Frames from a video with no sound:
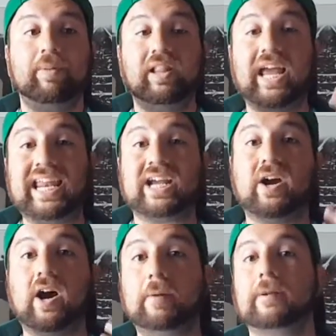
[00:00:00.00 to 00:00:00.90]
Planet
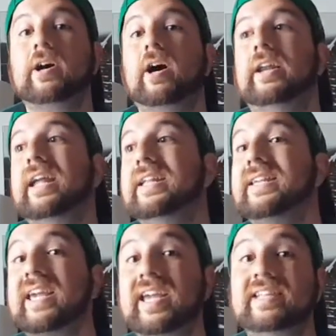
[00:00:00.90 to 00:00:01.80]
Comicon in
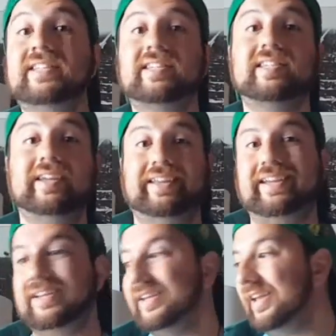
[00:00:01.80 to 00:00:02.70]
Kansas
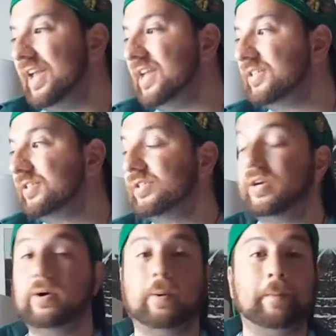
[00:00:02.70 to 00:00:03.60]
City. And
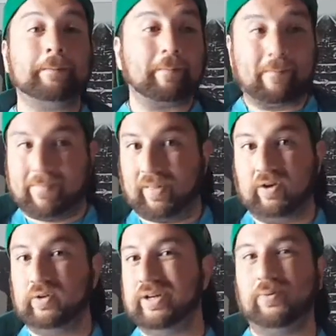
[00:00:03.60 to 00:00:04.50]
so,
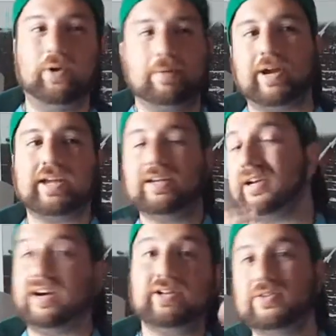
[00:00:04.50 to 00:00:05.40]
you know, one of my
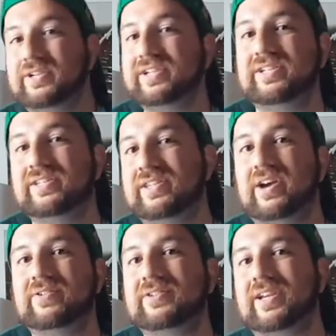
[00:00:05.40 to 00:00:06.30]
con traditions is
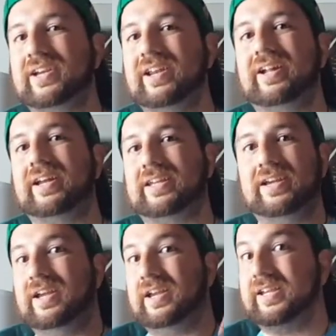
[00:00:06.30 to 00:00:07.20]
always like kind of like
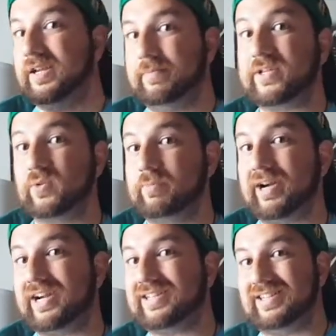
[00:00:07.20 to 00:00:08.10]
get a mystery
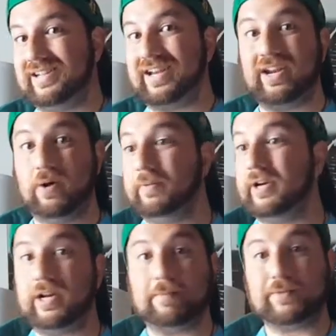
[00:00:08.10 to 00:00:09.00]
box and kind of open it up.